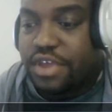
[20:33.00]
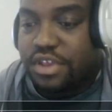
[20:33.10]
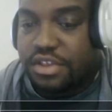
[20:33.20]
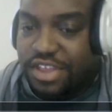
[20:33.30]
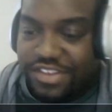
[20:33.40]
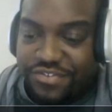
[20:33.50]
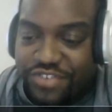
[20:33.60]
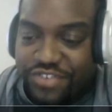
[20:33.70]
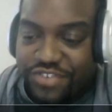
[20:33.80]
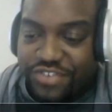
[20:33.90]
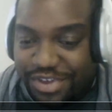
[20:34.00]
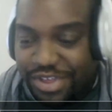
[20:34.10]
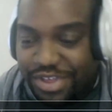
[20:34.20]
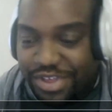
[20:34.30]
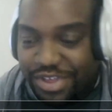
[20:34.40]
If you guys really want to
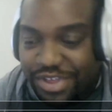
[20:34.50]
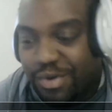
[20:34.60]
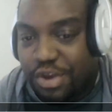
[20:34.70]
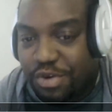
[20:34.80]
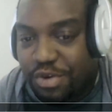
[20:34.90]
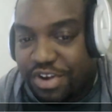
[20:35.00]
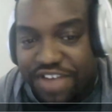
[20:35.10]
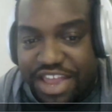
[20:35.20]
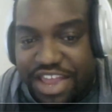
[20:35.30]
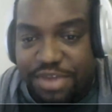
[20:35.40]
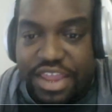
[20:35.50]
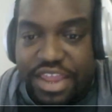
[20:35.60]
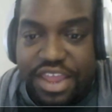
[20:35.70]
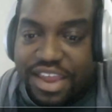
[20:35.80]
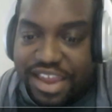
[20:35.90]
arrest me, you know where to find me. Mm-hmm.
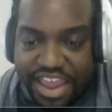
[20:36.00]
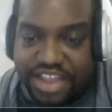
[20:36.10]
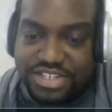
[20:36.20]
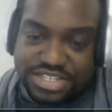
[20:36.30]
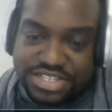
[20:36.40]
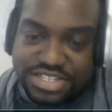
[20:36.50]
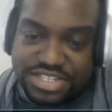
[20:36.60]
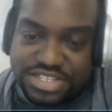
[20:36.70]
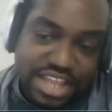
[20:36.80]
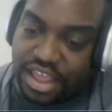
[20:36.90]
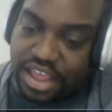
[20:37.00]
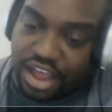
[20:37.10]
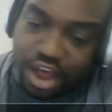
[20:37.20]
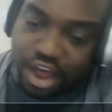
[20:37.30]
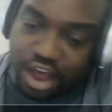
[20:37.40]
And she's kind of like, all of
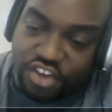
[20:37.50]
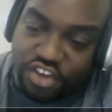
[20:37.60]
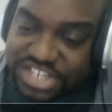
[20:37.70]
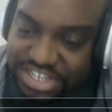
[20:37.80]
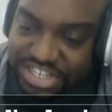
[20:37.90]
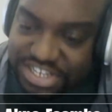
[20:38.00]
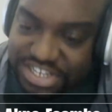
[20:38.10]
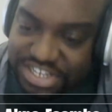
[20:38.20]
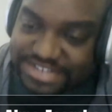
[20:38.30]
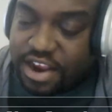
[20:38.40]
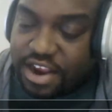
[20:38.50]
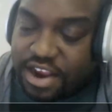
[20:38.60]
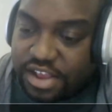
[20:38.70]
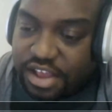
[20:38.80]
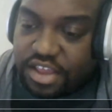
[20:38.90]
my shit's out there, mm-hmm. you
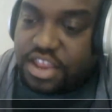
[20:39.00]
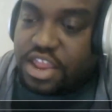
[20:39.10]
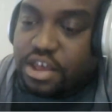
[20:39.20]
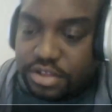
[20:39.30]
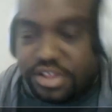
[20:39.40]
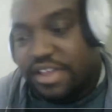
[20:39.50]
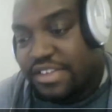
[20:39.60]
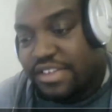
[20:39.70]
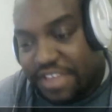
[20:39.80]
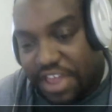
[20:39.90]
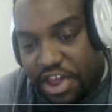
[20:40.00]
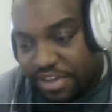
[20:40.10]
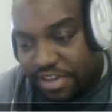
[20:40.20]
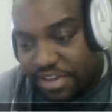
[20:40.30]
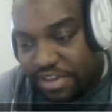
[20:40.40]
know. So it is what
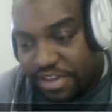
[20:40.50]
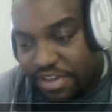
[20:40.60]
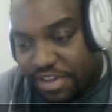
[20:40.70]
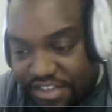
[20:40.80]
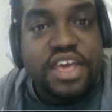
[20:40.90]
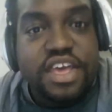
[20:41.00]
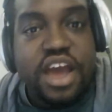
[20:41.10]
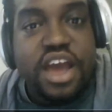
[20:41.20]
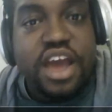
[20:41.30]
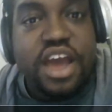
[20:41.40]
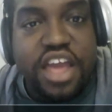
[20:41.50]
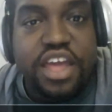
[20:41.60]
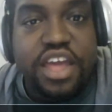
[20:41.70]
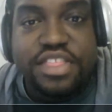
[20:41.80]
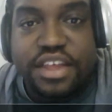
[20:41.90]
it is I, I
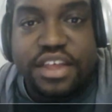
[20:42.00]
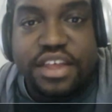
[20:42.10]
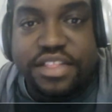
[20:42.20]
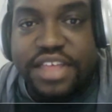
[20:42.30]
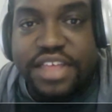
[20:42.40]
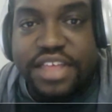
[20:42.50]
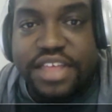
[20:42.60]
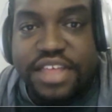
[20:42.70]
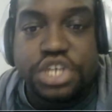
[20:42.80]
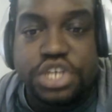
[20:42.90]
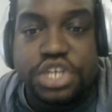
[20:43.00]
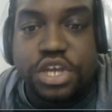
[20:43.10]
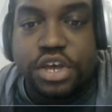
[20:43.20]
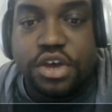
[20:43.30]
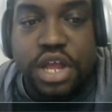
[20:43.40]
think that also showed
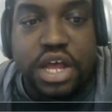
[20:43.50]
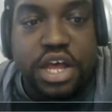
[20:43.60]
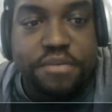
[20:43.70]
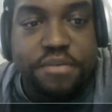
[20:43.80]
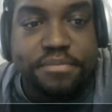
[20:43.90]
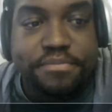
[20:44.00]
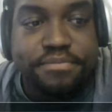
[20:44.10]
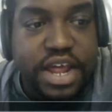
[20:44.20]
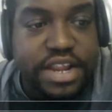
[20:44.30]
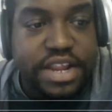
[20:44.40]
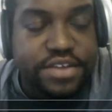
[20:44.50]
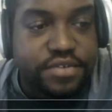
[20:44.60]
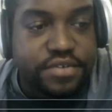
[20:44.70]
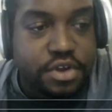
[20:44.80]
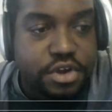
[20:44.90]
um, a lot of her
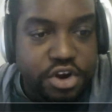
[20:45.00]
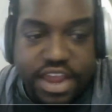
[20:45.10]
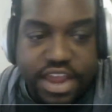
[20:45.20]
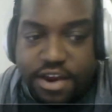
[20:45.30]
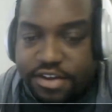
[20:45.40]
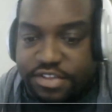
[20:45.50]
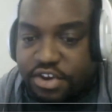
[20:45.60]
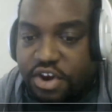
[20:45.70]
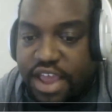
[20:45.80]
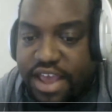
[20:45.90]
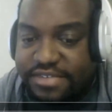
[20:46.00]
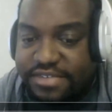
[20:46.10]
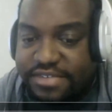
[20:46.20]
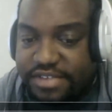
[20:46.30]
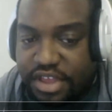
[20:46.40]
character as I'm
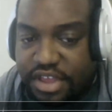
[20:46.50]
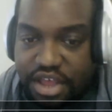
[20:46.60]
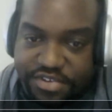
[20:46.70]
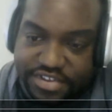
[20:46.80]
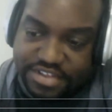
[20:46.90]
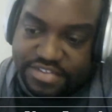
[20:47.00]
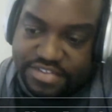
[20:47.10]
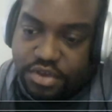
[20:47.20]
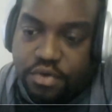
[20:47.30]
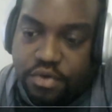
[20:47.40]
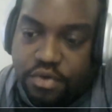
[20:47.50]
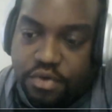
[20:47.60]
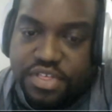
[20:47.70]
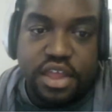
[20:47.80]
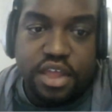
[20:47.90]
just going to deal with it
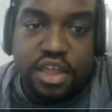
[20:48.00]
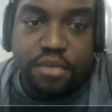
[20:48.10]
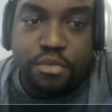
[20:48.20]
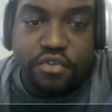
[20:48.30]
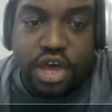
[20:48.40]
and move on.